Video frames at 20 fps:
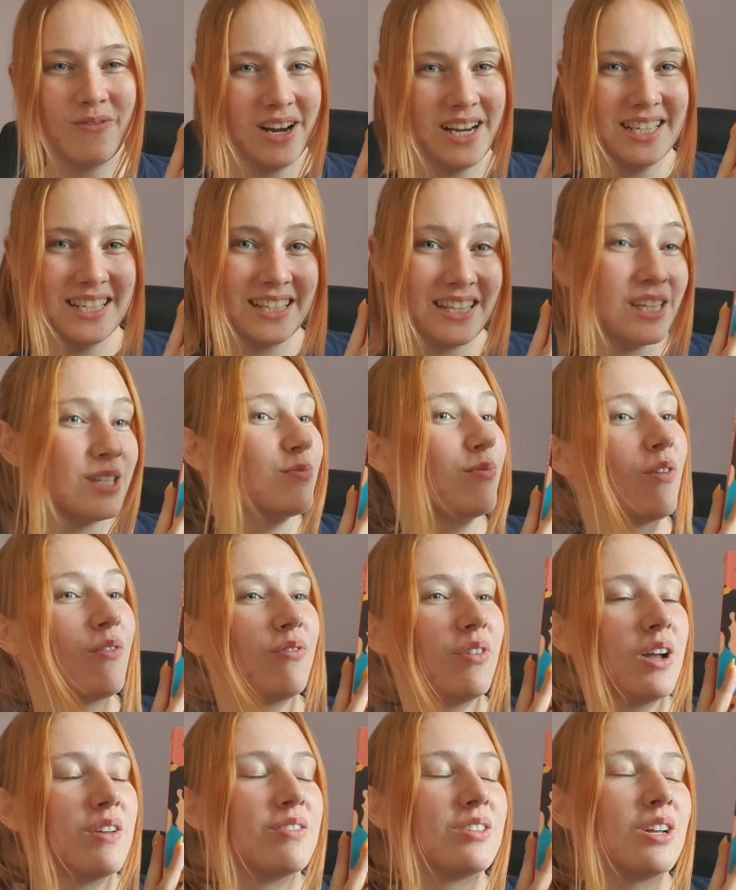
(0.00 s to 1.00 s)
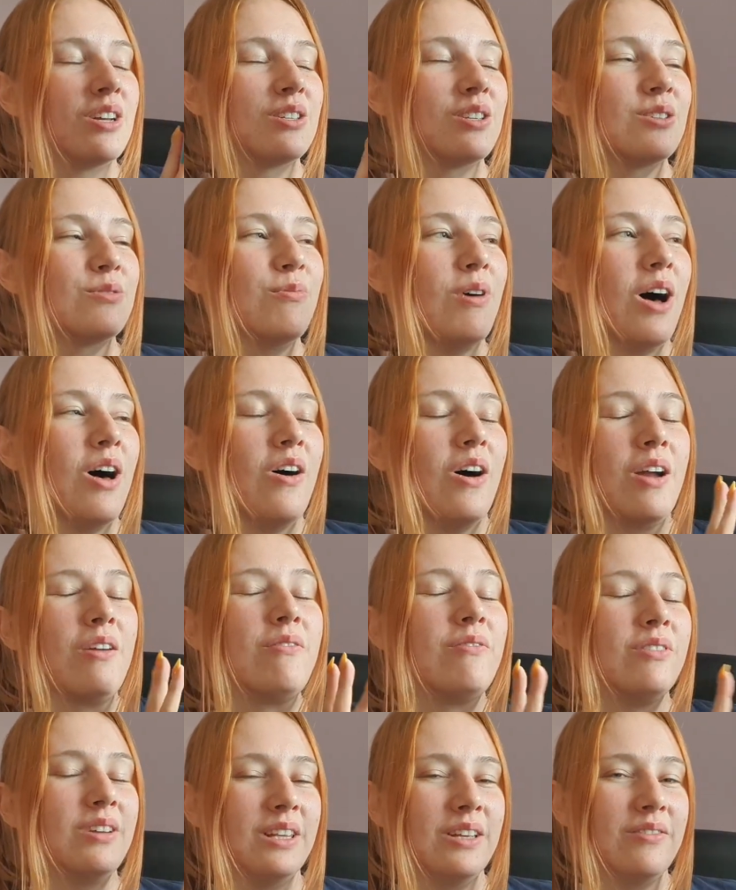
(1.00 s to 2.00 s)
rated this one 5 stars as well. I
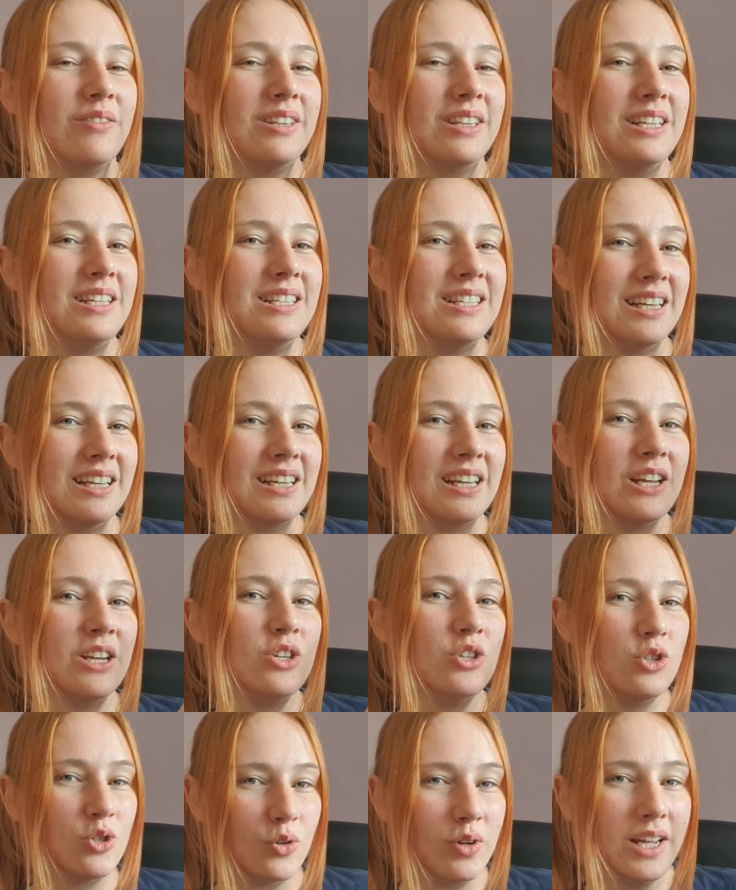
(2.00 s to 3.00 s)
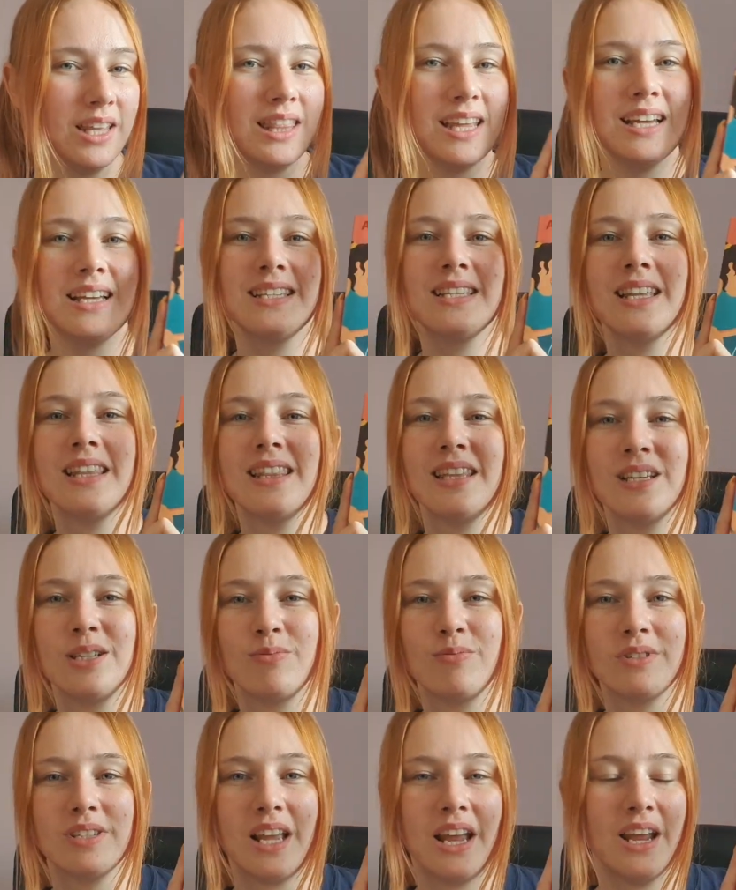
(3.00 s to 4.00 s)
really, really did enjoy this.
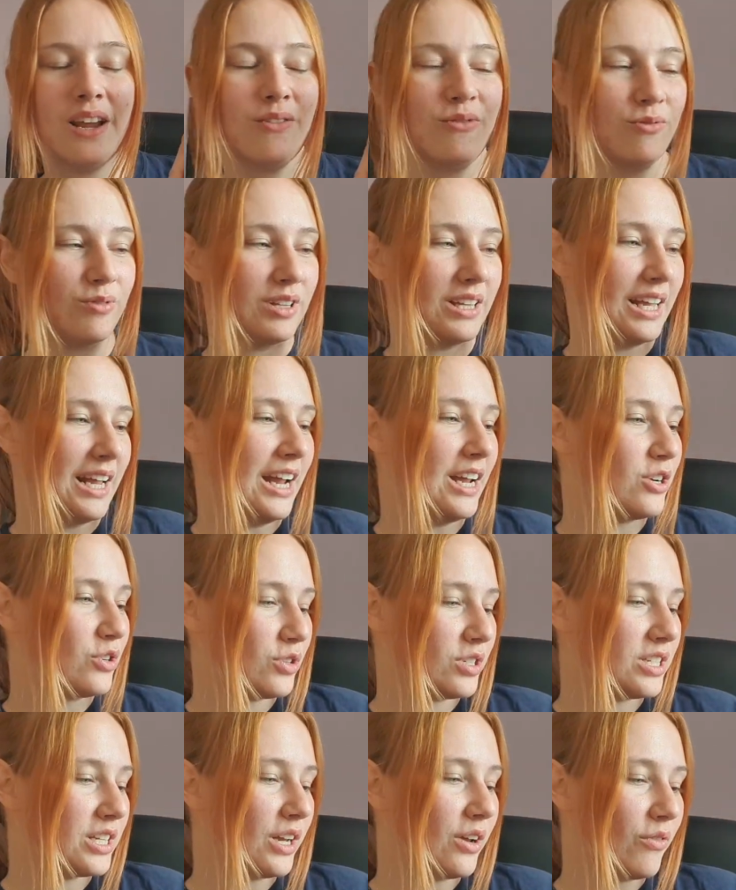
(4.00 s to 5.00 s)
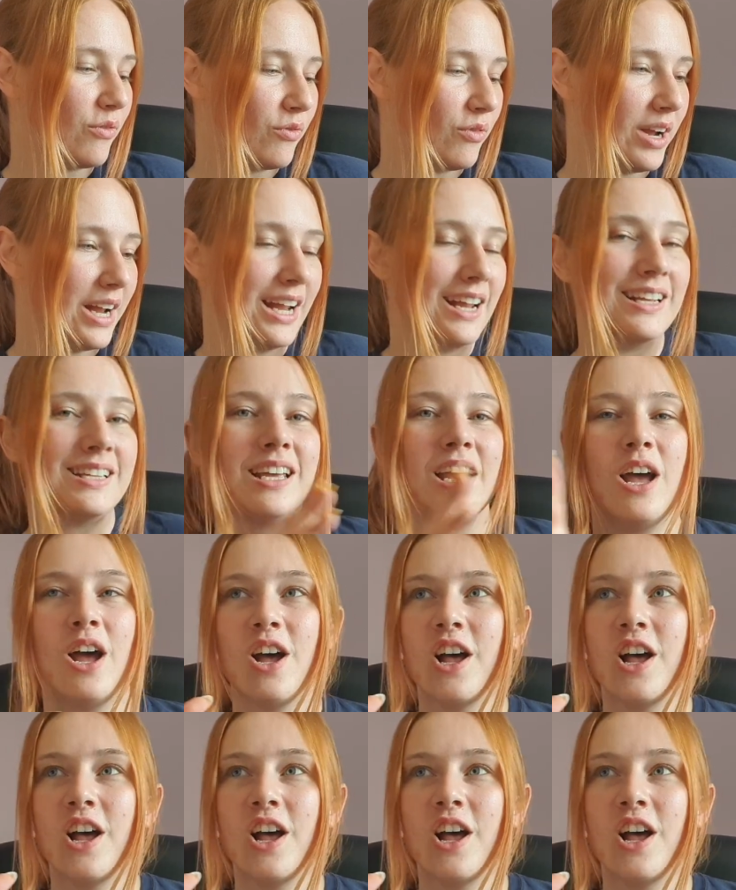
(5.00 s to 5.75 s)
This was a really interesting read.